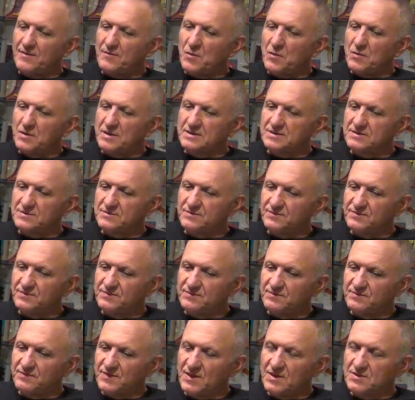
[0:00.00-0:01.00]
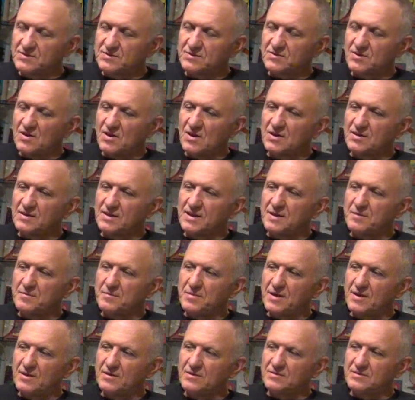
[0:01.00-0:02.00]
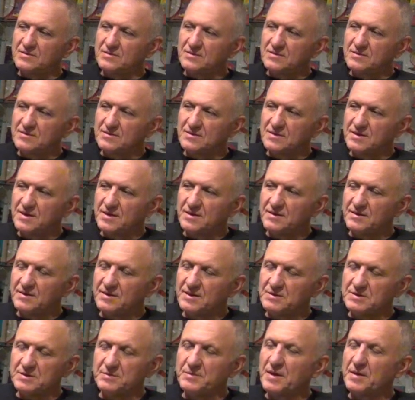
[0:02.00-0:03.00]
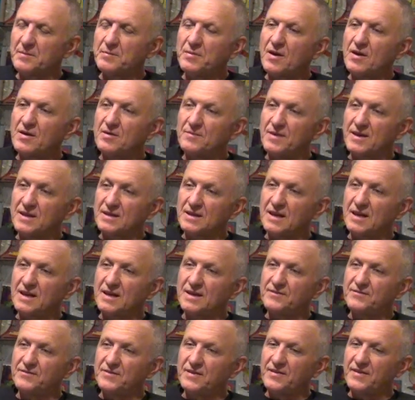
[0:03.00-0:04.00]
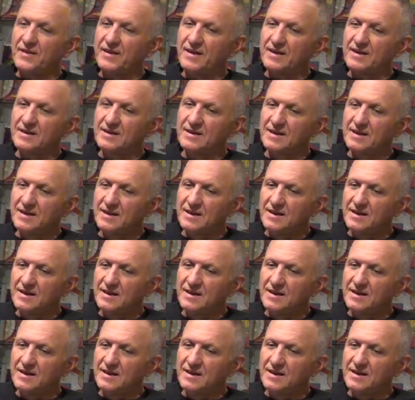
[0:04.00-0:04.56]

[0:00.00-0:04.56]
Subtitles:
always felt strongly about, it was a big part of my life. And then